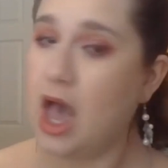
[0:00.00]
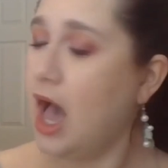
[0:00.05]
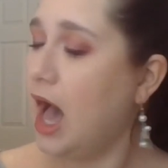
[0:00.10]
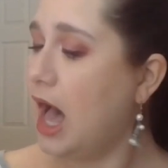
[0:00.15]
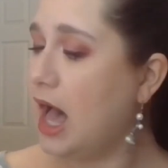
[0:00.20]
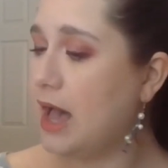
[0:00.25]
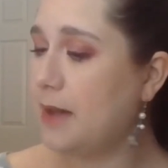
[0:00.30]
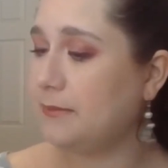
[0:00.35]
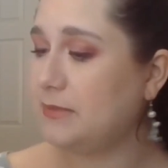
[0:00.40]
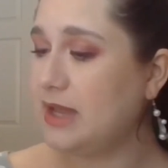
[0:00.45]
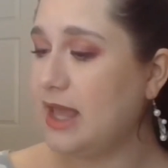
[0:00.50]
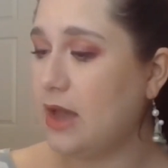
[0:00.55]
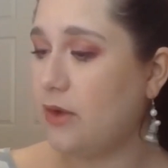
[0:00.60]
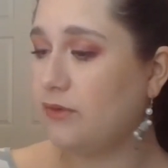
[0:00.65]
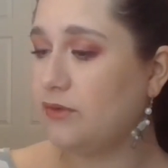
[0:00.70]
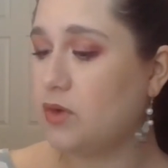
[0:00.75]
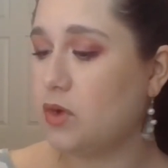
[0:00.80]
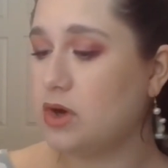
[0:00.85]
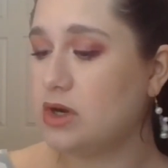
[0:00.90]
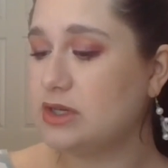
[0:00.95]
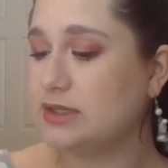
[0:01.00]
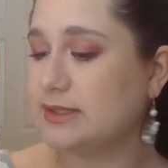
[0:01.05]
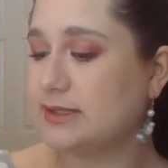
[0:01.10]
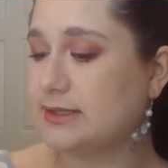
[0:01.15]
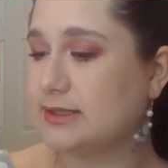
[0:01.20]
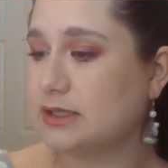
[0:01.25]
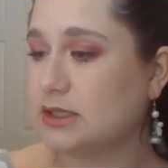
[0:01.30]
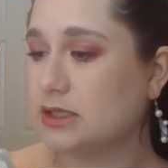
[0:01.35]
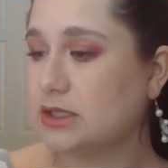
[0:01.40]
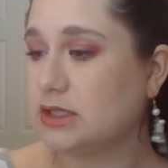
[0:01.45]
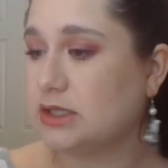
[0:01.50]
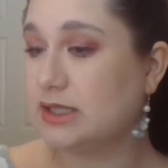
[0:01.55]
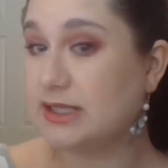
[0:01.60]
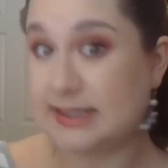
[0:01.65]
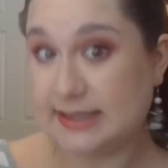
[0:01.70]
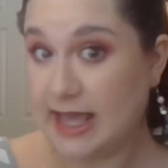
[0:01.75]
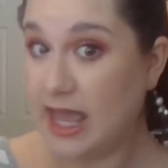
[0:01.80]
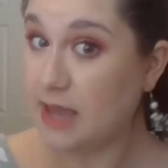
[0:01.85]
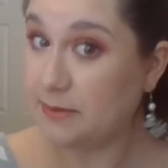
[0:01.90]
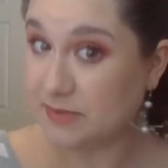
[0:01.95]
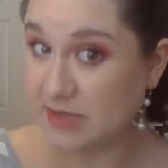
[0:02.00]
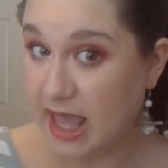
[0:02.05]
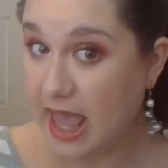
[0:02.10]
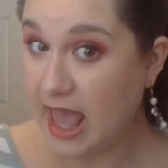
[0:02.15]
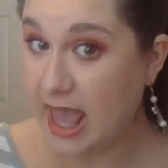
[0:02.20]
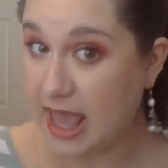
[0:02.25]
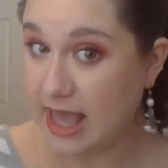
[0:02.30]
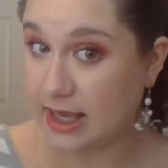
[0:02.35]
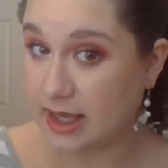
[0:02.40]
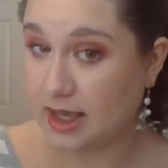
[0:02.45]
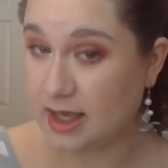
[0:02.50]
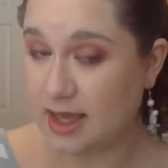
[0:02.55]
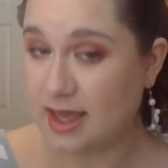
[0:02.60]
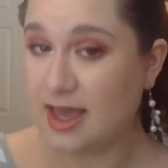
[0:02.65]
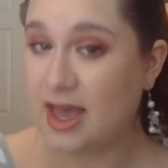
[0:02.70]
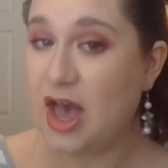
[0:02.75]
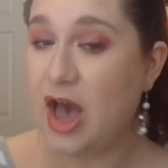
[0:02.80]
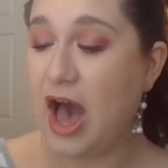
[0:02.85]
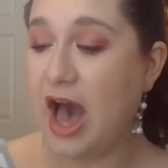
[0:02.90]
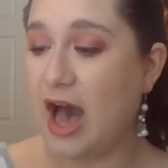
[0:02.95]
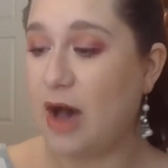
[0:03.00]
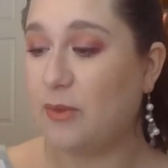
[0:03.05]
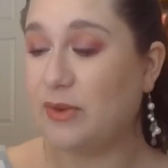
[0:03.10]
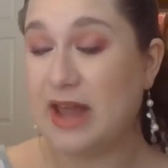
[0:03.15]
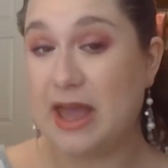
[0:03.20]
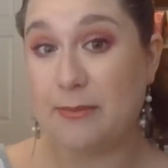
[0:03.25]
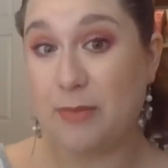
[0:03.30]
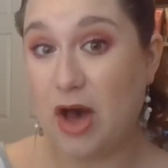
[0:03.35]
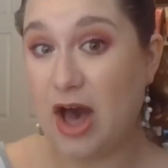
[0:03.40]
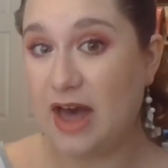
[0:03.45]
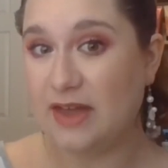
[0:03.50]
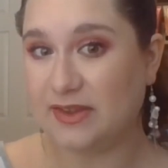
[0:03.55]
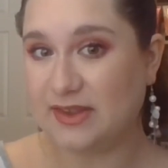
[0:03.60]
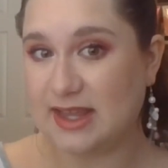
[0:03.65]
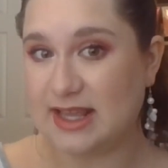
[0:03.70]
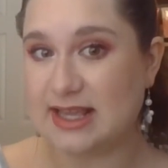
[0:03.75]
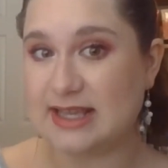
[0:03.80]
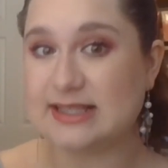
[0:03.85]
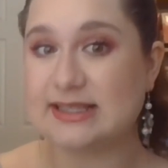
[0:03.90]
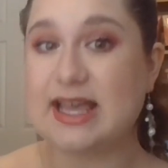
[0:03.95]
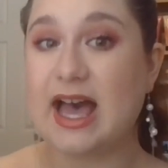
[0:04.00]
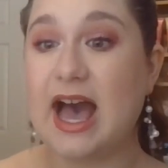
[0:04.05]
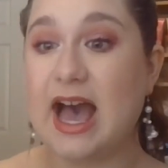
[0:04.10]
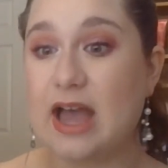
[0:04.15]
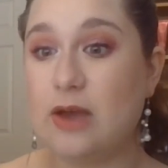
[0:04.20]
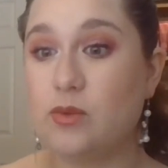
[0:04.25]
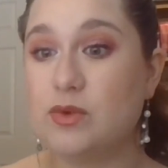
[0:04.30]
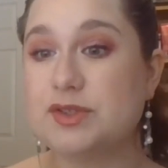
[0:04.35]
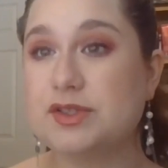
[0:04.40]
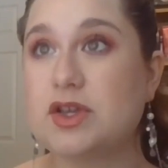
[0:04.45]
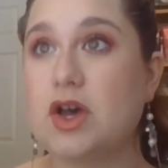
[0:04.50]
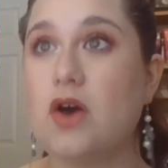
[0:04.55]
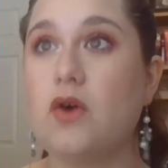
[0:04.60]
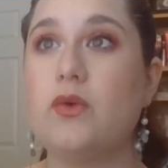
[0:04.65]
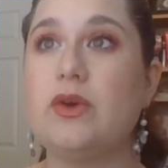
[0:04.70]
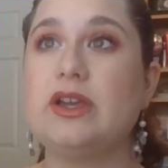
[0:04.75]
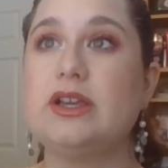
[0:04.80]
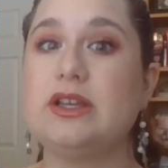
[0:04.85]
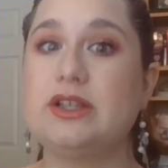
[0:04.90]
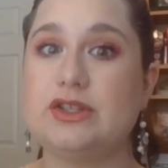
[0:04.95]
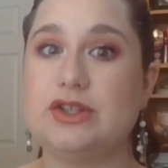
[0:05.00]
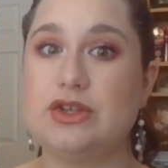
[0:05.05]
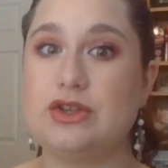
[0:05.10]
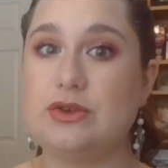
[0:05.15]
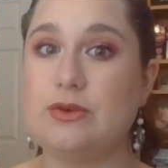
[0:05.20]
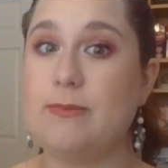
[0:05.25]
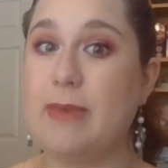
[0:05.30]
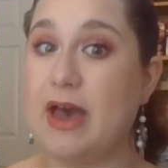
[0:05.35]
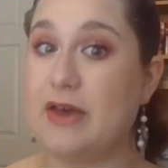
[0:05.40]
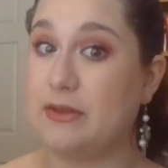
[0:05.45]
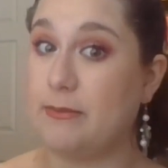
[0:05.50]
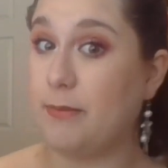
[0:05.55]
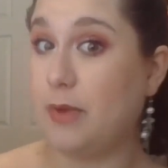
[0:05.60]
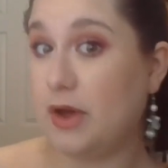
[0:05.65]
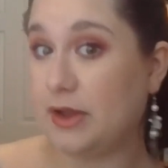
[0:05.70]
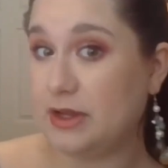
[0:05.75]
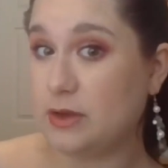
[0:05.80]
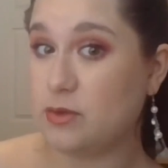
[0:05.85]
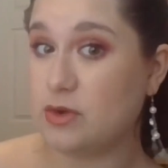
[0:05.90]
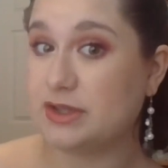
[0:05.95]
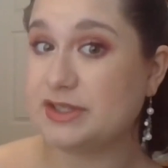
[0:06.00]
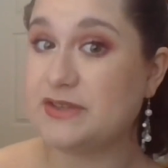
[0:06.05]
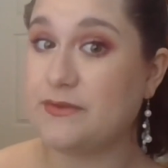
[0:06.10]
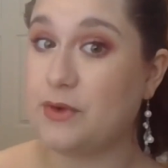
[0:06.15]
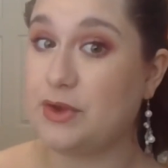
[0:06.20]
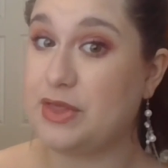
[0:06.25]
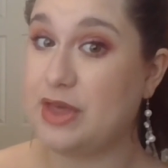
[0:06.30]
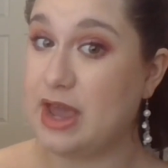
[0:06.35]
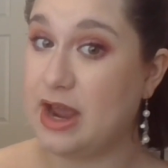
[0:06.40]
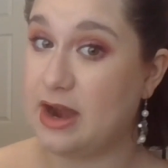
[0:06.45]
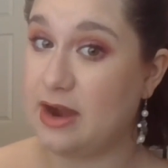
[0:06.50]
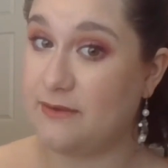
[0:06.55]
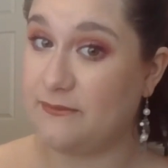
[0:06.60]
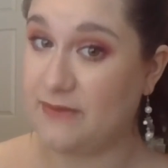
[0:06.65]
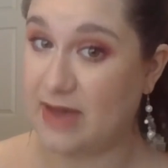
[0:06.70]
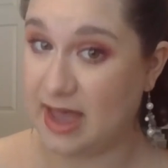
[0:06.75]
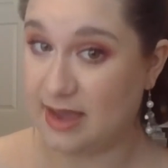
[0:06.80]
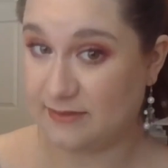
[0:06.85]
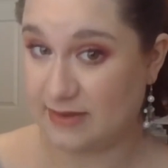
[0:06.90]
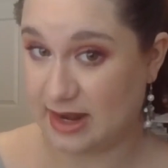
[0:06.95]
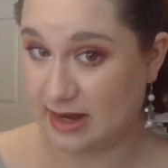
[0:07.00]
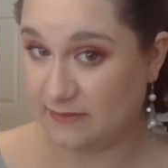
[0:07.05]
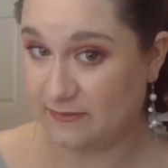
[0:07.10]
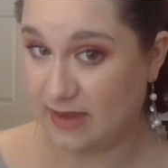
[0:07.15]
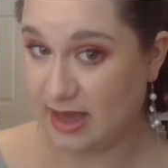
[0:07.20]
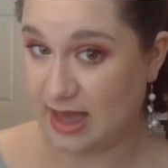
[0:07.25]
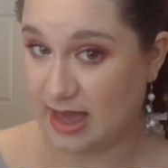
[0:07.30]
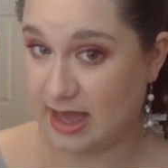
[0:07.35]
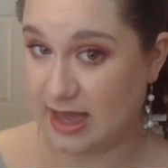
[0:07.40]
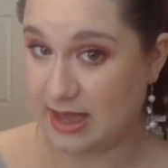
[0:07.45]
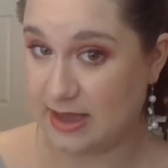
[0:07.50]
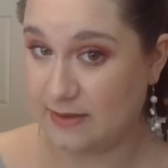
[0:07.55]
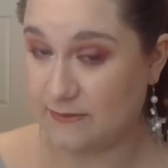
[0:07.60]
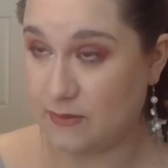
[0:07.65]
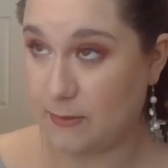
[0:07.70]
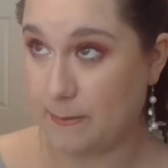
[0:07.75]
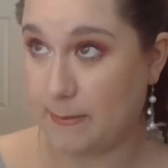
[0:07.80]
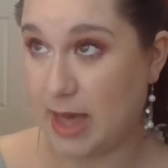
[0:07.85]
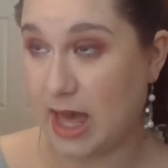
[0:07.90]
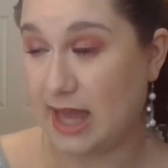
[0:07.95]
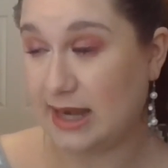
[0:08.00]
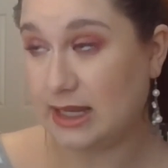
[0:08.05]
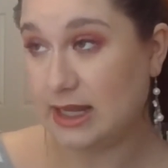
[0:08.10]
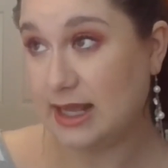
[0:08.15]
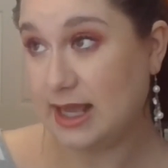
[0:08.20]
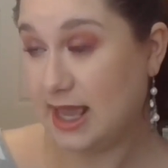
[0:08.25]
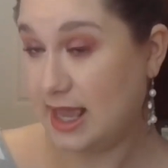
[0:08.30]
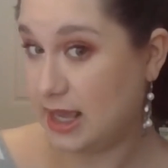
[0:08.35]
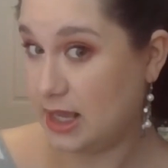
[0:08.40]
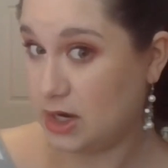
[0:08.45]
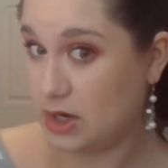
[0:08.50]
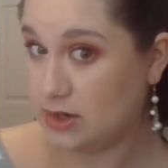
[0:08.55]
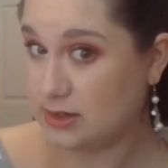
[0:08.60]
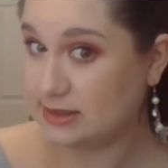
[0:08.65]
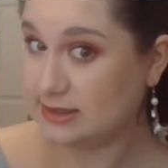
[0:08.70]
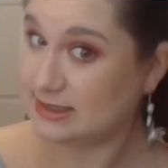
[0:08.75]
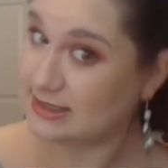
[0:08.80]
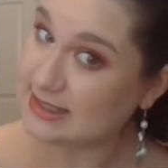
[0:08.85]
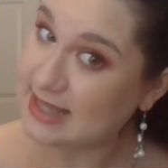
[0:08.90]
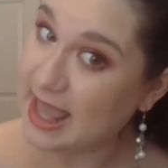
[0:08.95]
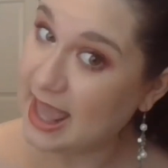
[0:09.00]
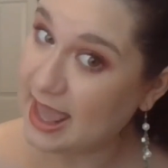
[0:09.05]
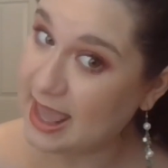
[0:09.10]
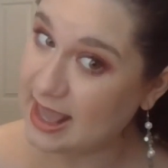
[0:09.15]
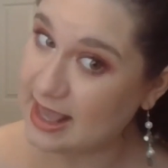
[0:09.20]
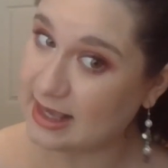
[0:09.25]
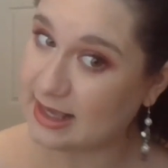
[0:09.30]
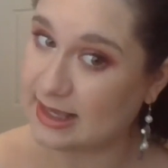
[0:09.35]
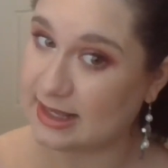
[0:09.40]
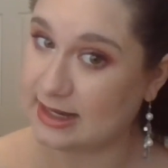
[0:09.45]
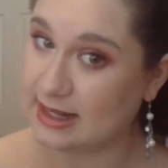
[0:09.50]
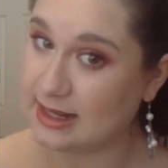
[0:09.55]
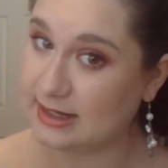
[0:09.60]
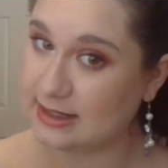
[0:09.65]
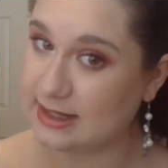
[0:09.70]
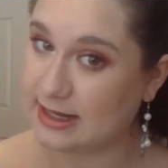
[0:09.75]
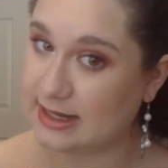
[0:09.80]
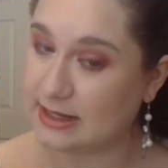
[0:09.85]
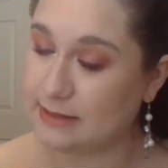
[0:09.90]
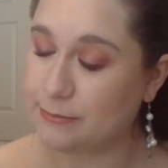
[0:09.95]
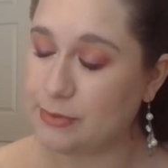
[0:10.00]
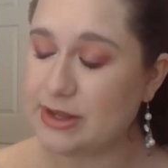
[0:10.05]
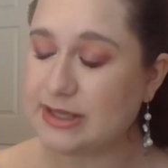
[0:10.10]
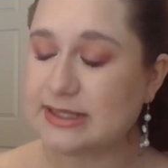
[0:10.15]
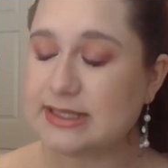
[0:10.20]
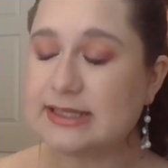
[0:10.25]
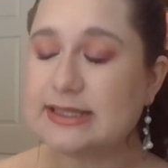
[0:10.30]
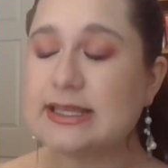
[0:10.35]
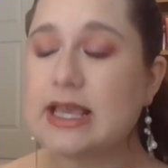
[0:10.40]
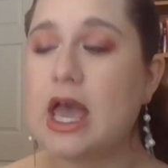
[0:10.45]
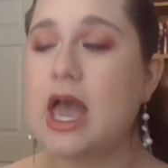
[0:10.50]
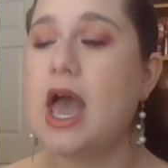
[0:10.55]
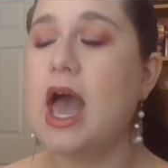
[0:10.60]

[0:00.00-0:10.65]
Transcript: Now, of course, the same day, When I bought these, I was going to Bath and Body Works for their $5.95 body care day, kind of Canadian prices.